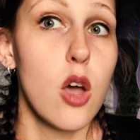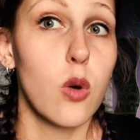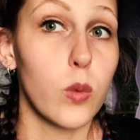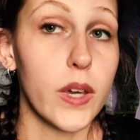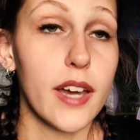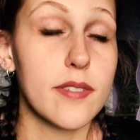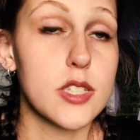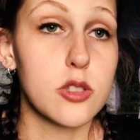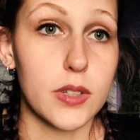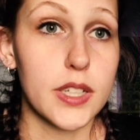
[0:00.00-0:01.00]
we have
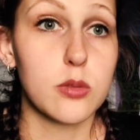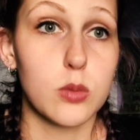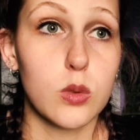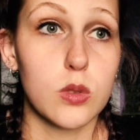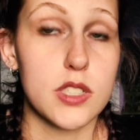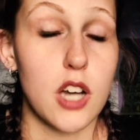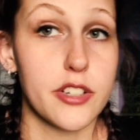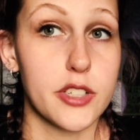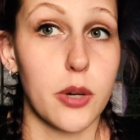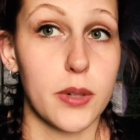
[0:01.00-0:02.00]
strict rules not
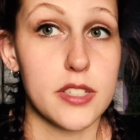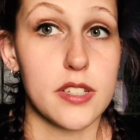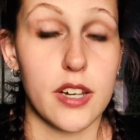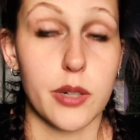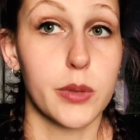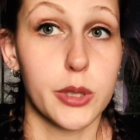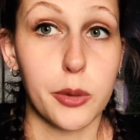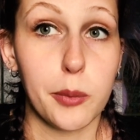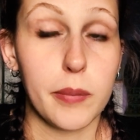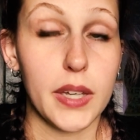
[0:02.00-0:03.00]
to go into their
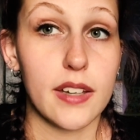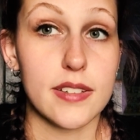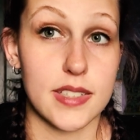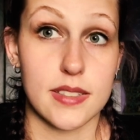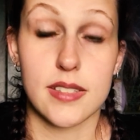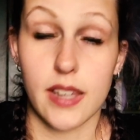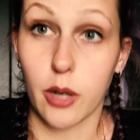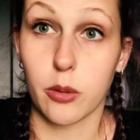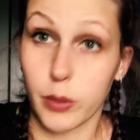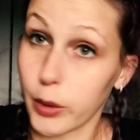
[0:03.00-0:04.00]
room because it's
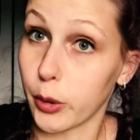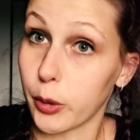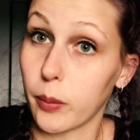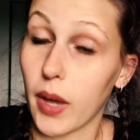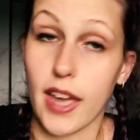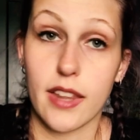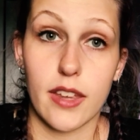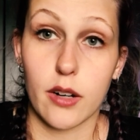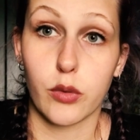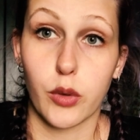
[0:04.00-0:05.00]
their room and
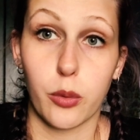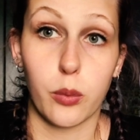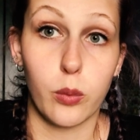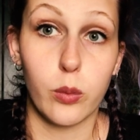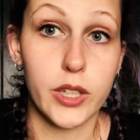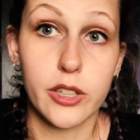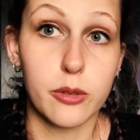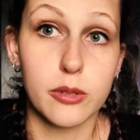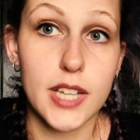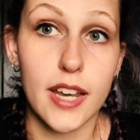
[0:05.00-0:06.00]
therefore we
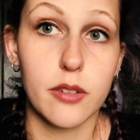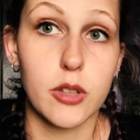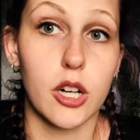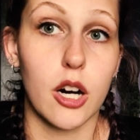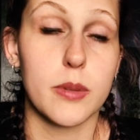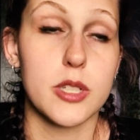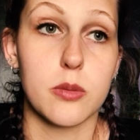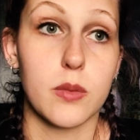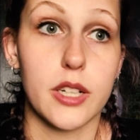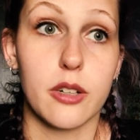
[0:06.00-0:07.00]
don't take out their garbage and
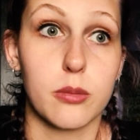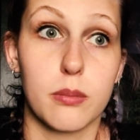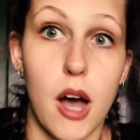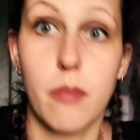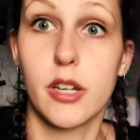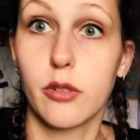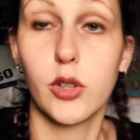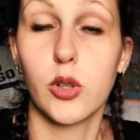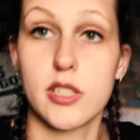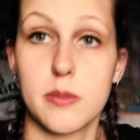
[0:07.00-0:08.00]
we don't mop their
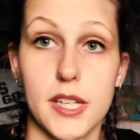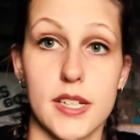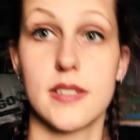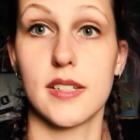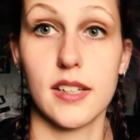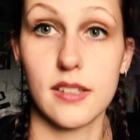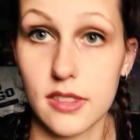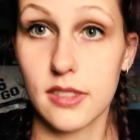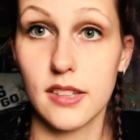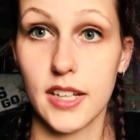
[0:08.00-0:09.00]
floors because like
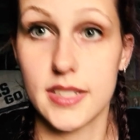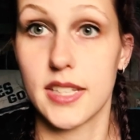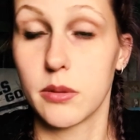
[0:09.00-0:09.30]
it's their